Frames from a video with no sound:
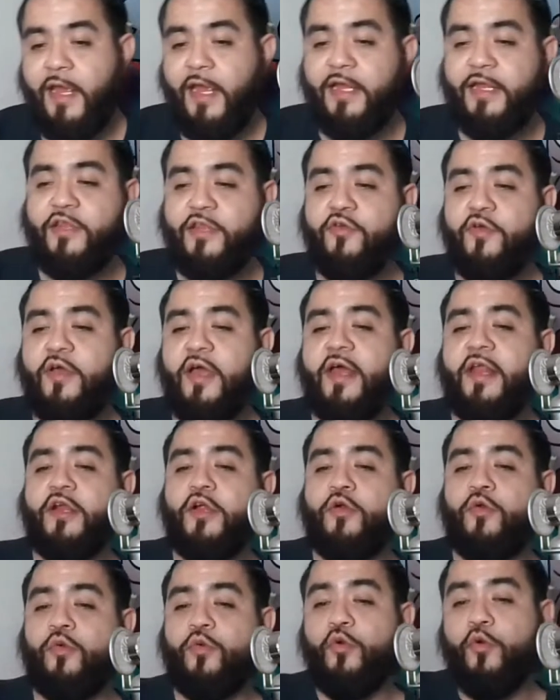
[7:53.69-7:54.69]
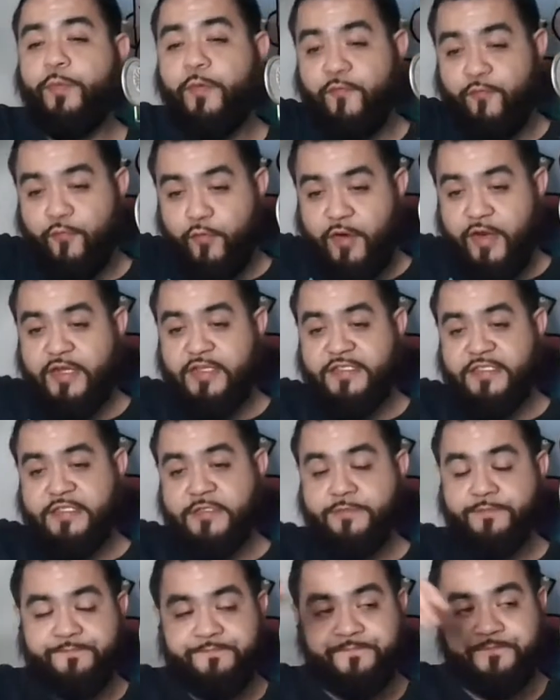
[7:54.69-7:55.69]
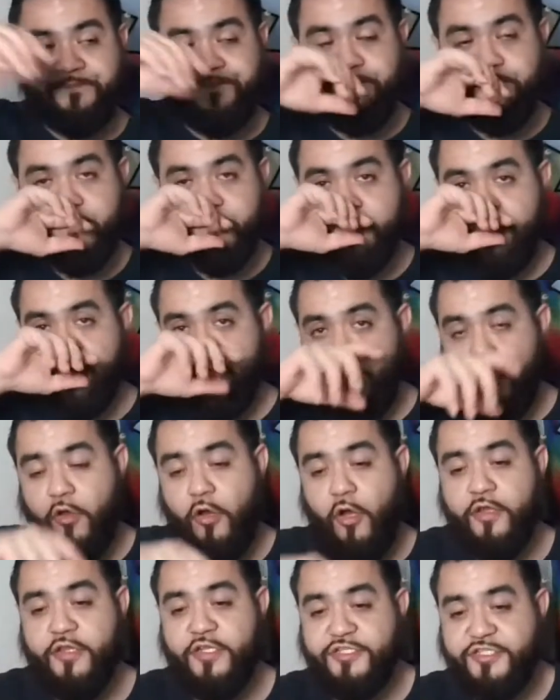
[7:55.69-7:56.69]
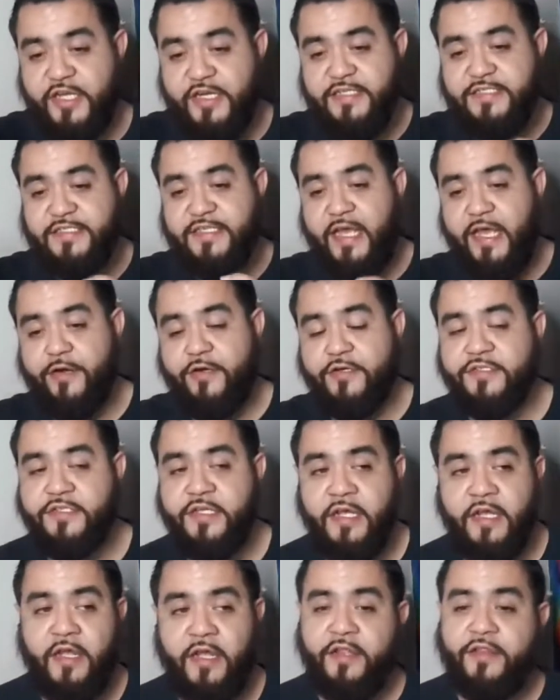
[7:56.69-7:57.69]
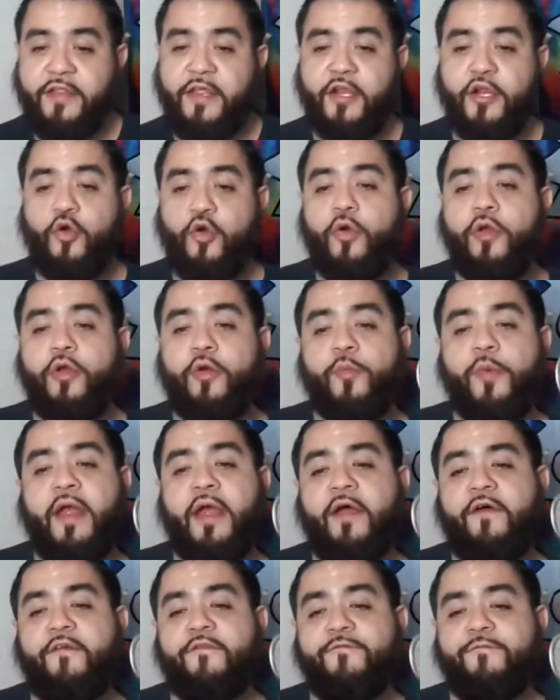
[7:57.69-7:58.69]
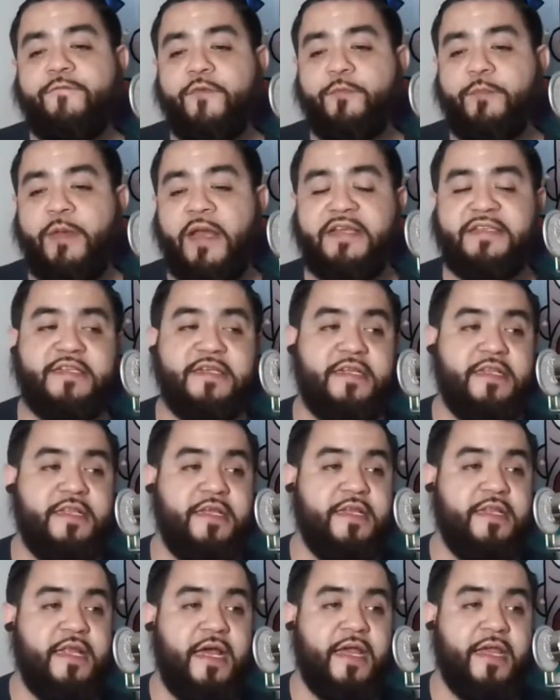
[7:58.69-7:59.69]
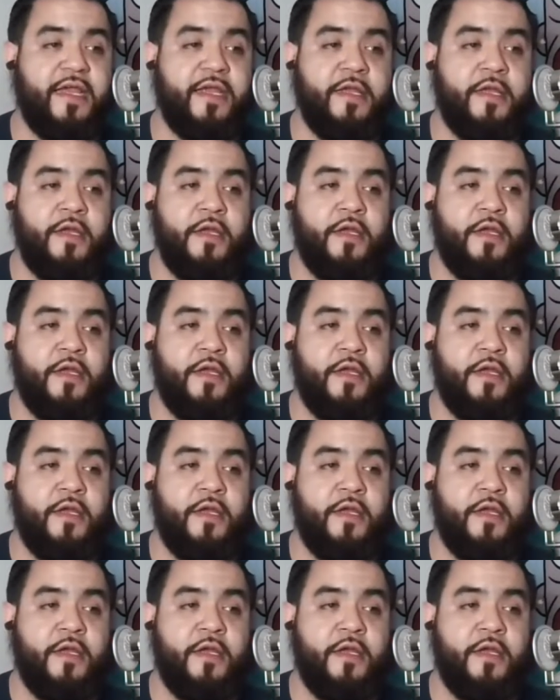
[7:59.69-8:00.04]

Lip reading: And then you got a group of Ricks called the Genociders that are going around basically like